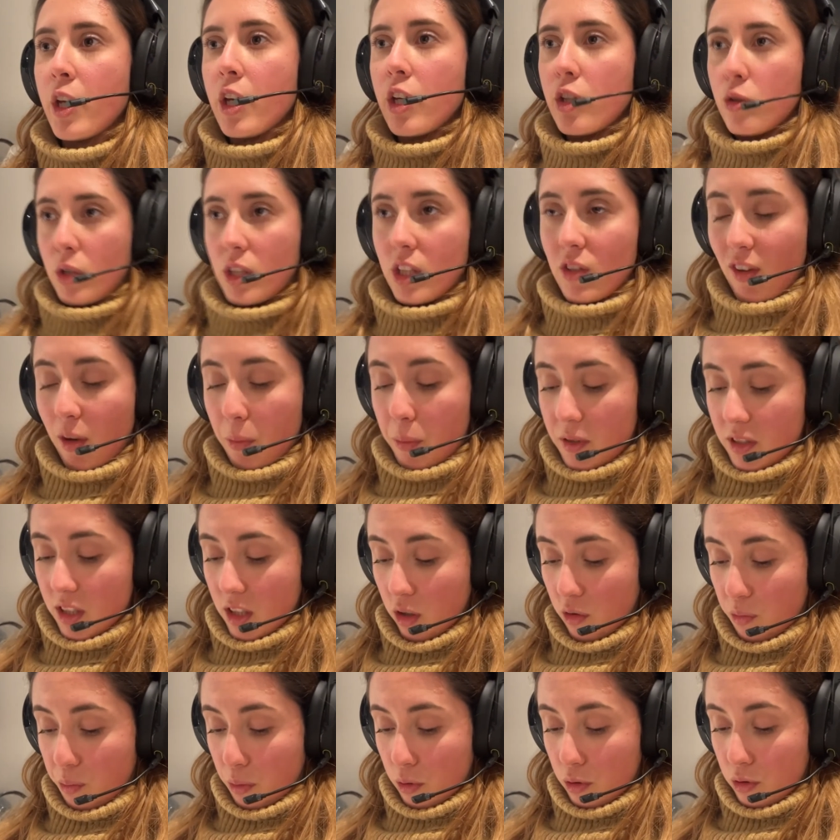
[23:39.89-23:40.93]
25%
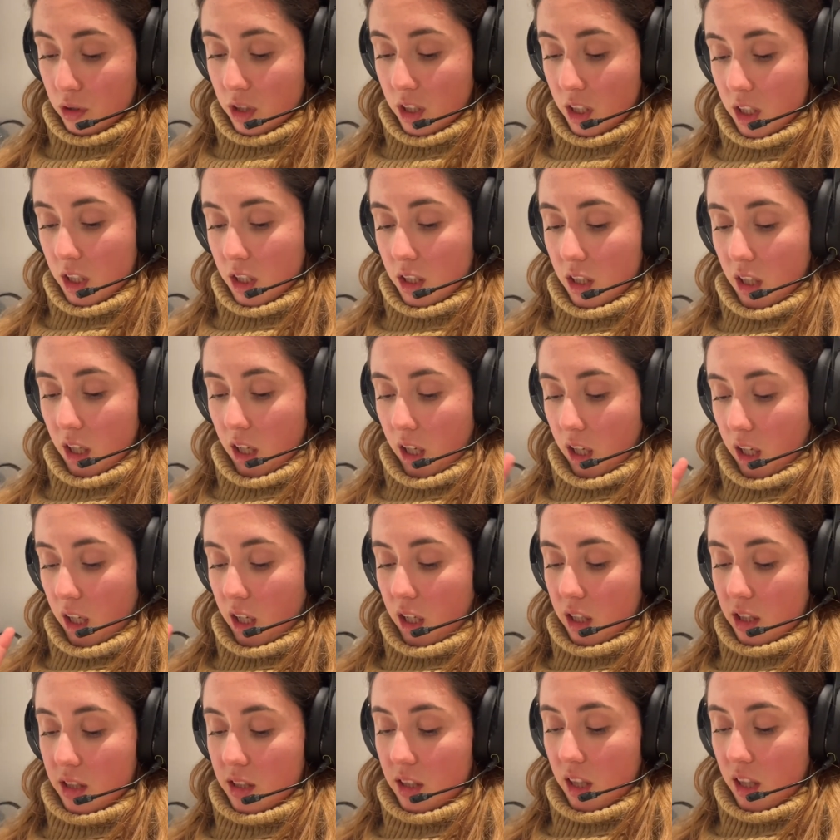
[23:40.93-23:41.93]
of protein, and